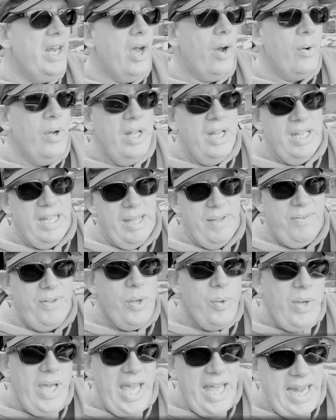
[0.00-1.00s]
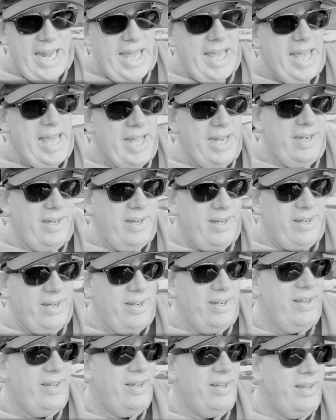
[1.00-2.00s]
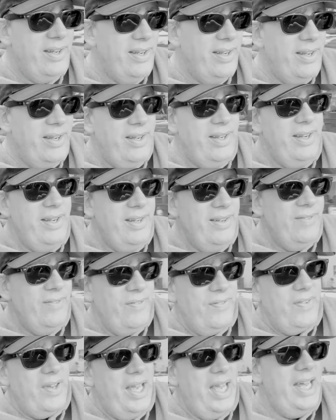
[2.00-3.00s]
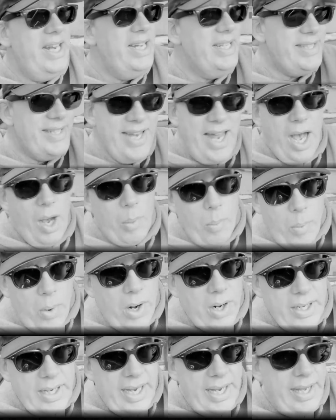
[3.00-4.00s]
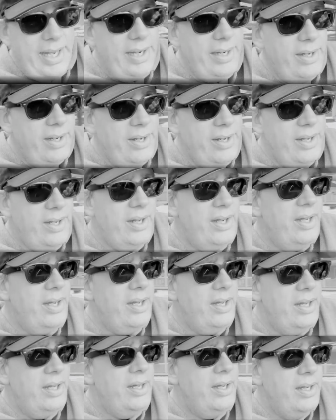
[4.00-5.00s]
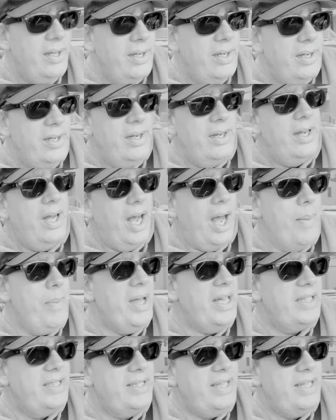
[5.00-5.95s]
know, if you get in and it's not working, I'm not